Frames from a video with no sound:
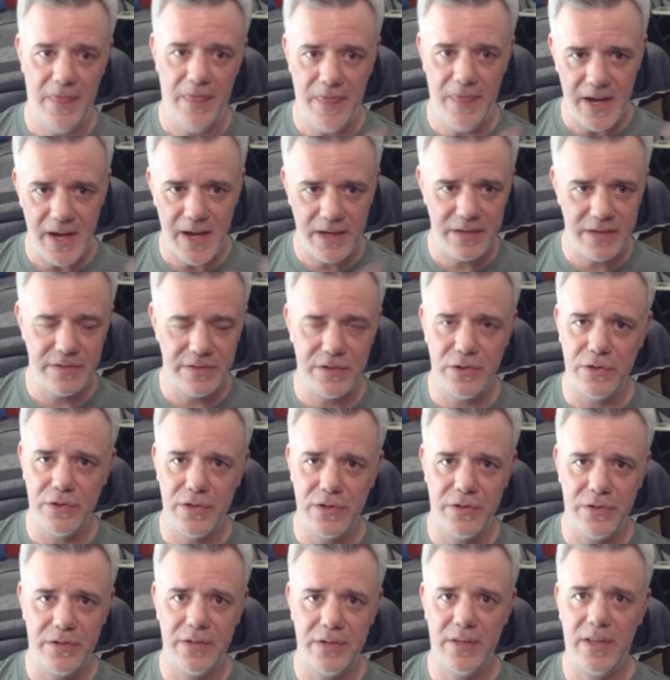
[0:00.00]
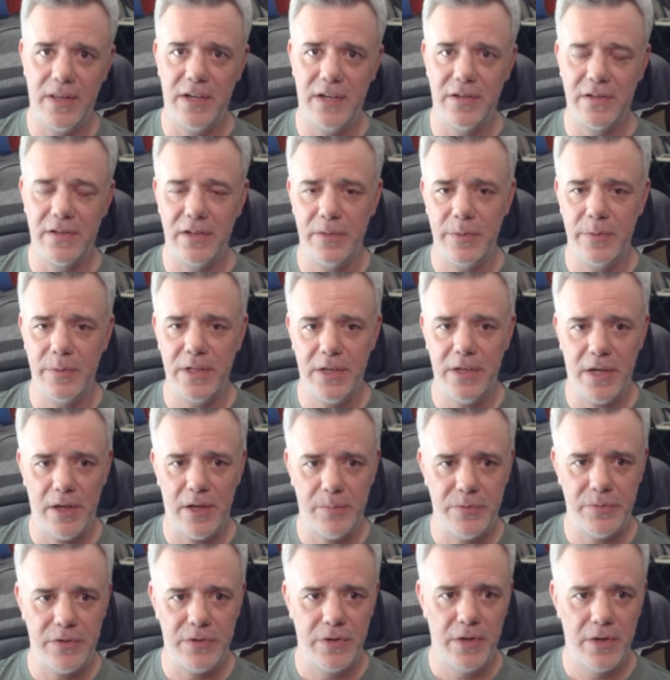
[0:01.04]
That is the only thing that is going to be
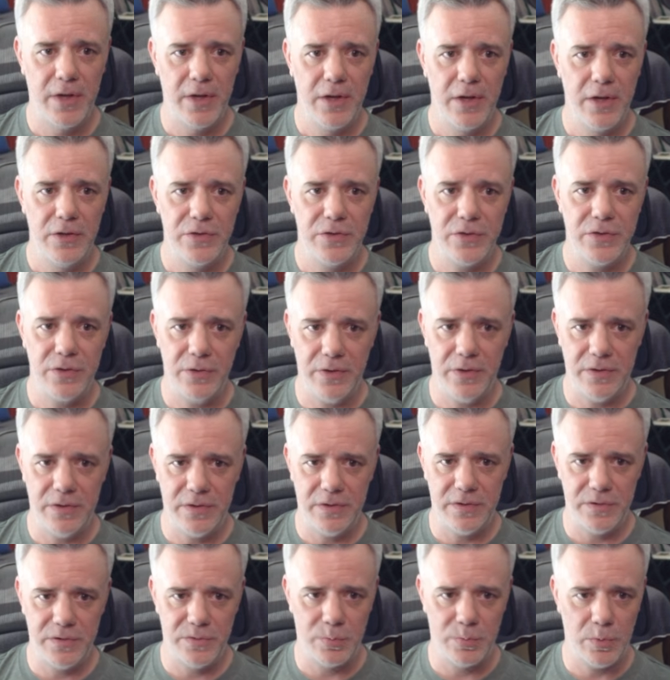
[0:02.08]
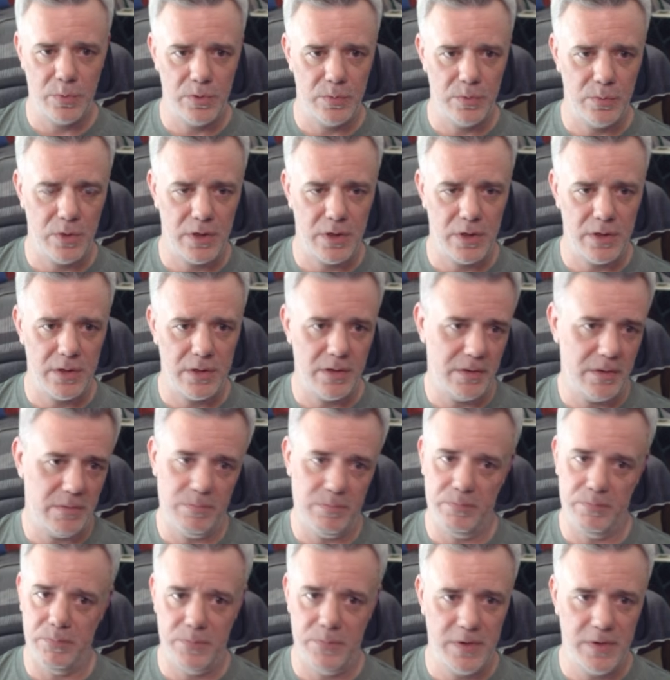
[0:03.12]
kept. So this is what
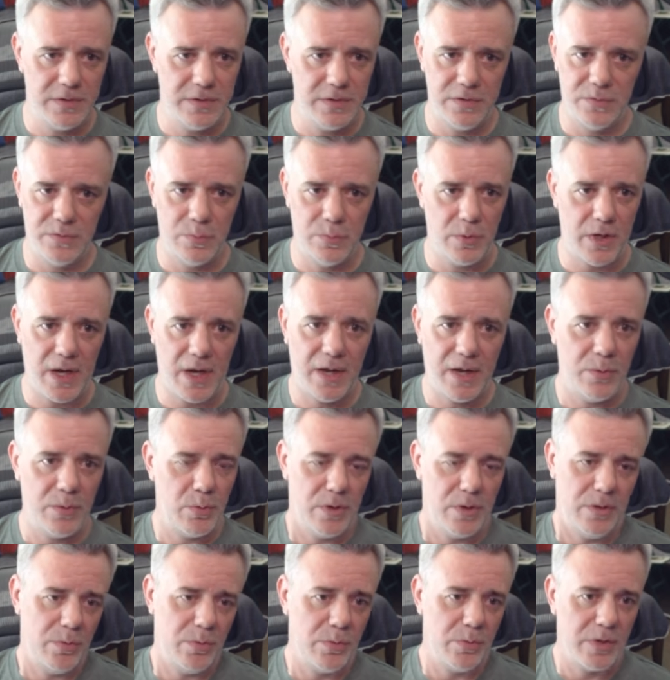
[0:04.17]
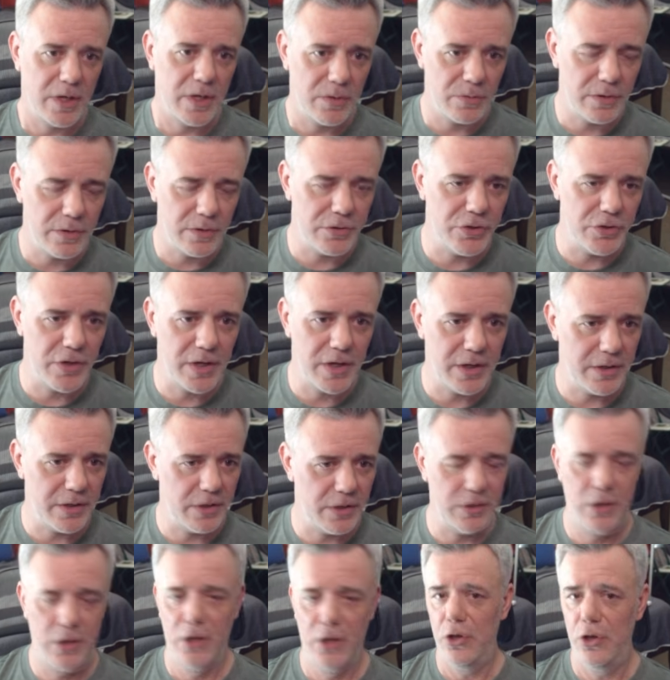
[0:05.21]
I want when I run
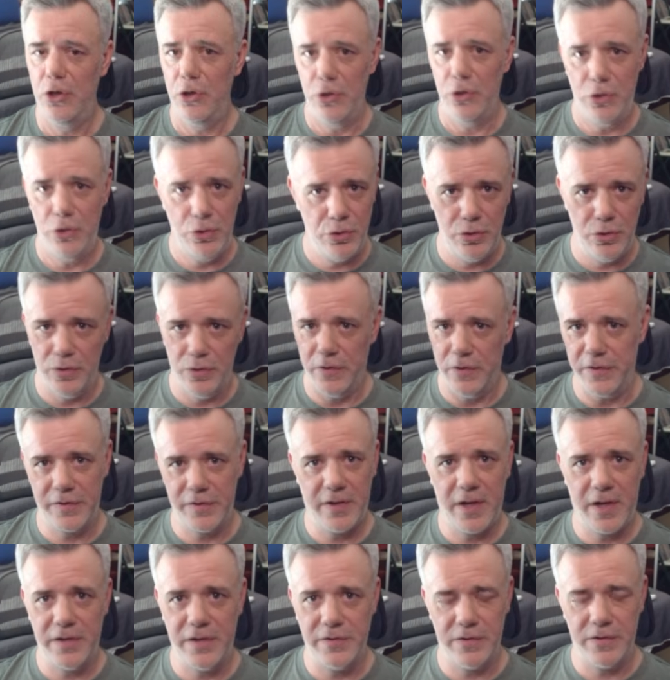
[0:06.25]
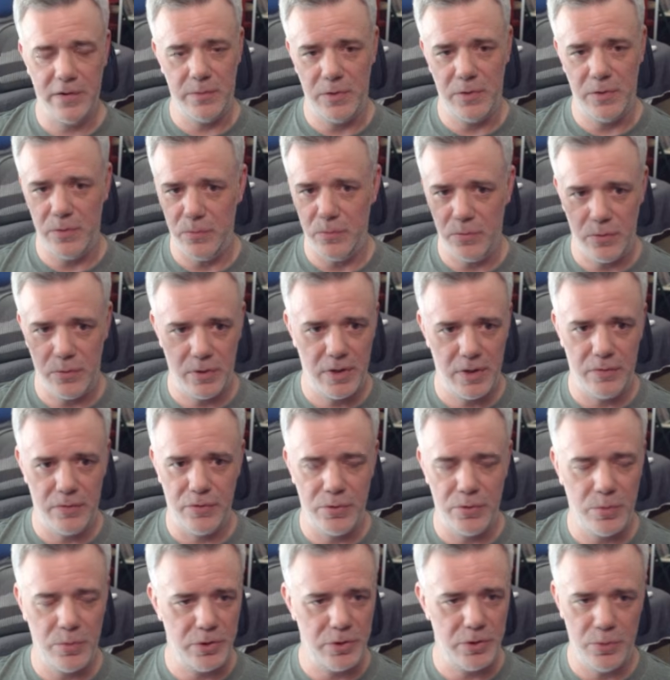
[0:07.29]
Dragon. The sky's the limit. Whatever
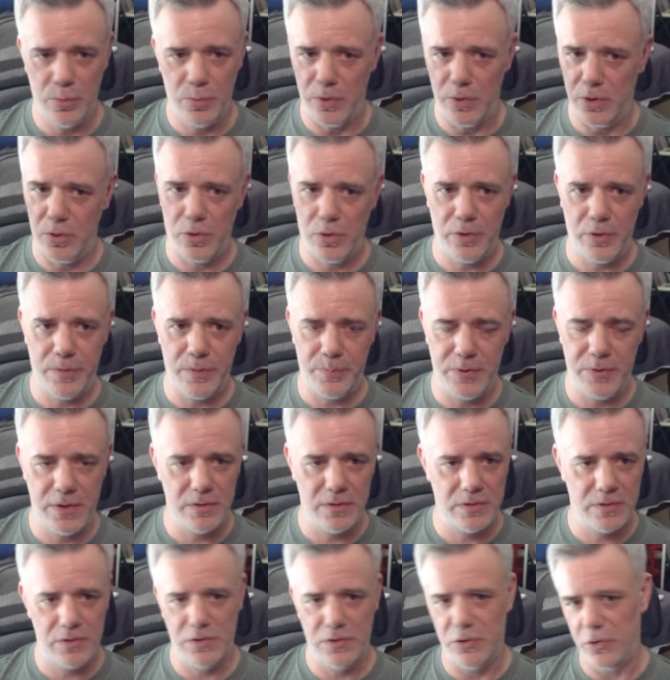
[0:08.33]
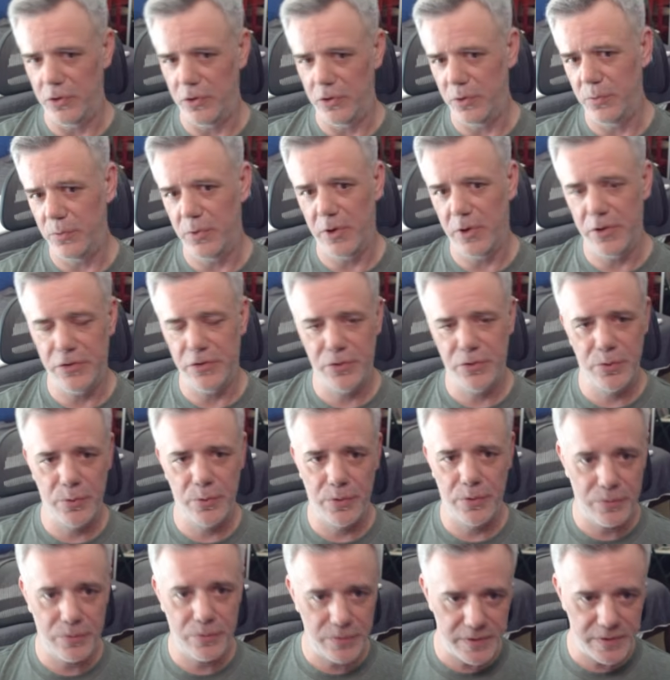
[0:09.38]
you want. You want all the pieces. You only want 2
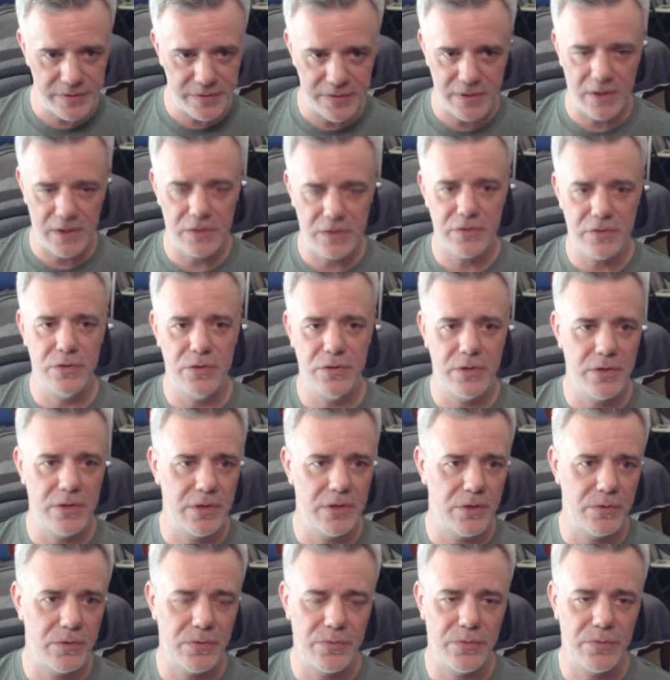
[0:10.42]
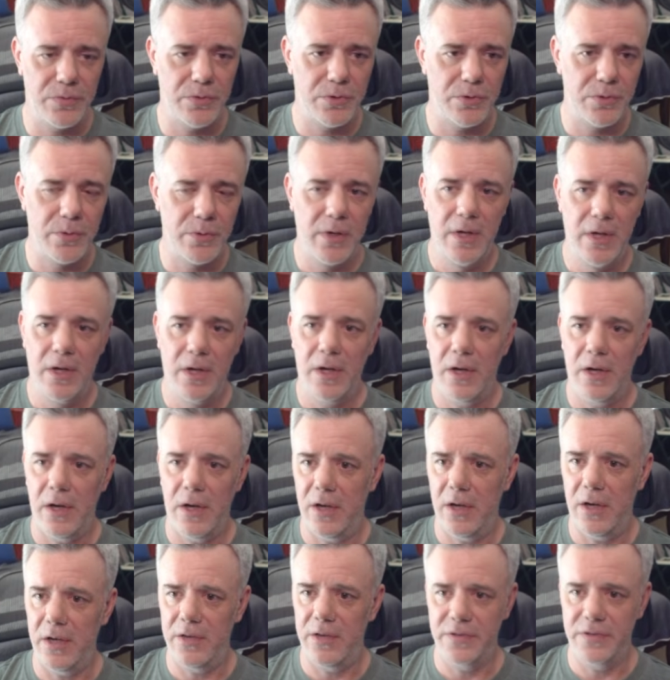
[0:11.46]
or 3 sets. You can go through
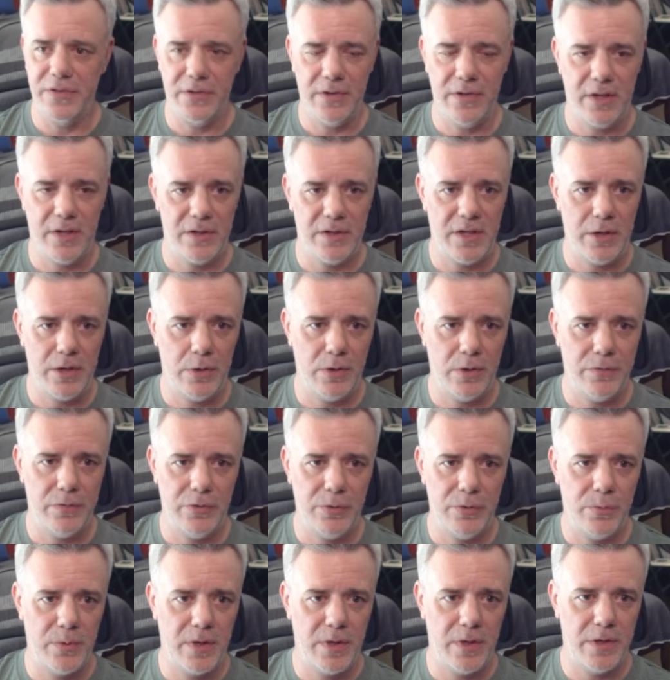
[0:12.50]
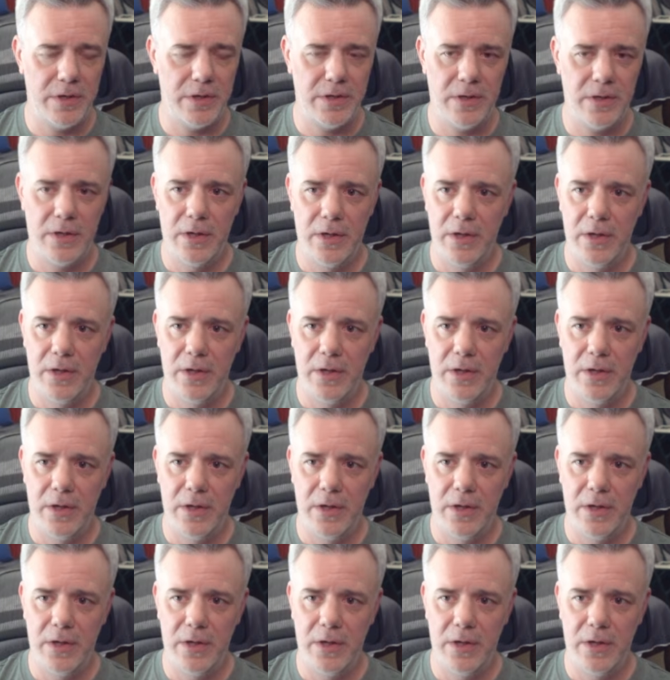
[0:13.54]
and select however you want it.